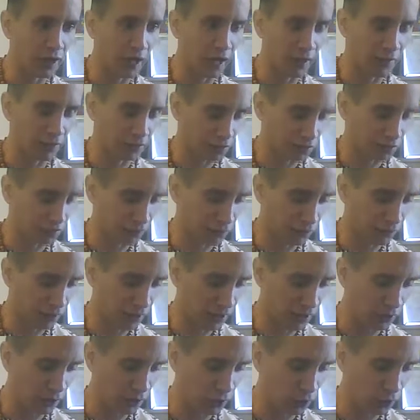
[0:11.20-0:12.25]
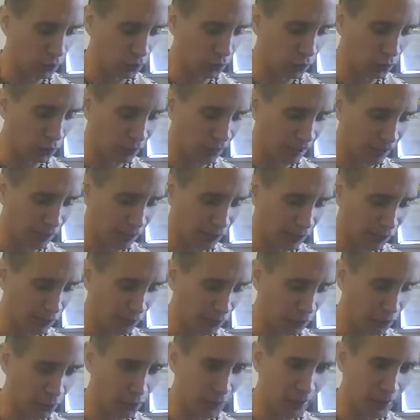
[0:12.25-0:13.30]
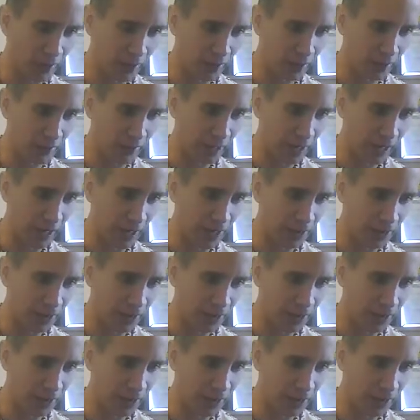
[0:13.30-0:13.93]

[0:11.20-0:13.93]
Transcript: of Joe Biden, in those parts of the country